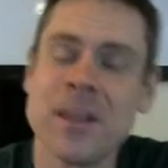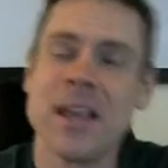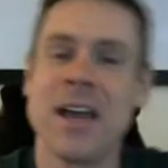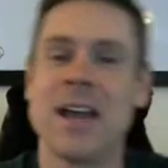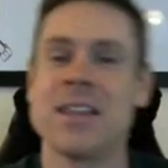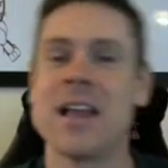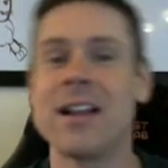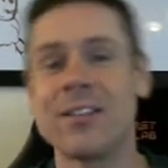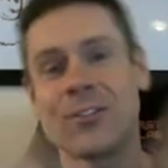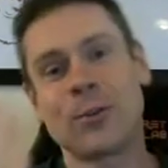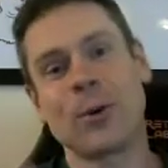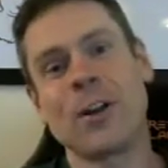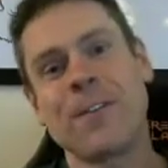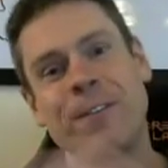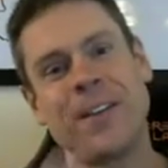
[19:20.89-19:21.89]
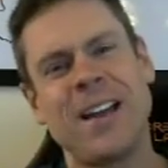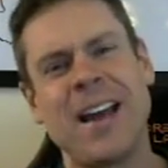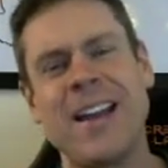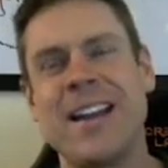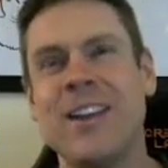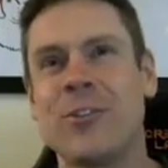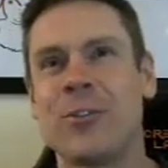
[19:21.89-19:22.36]
And that's sort of an
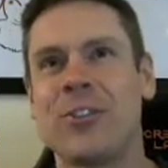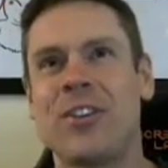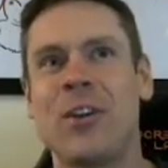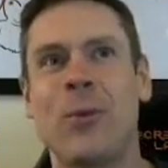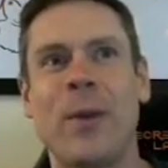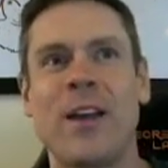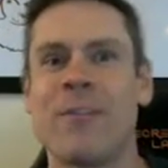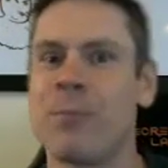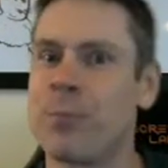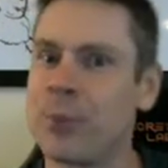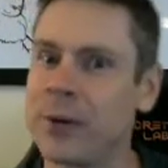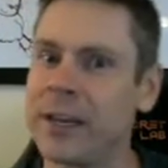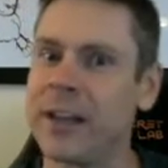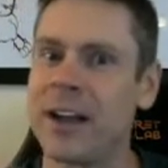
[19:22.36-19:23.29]
interesting way of bringing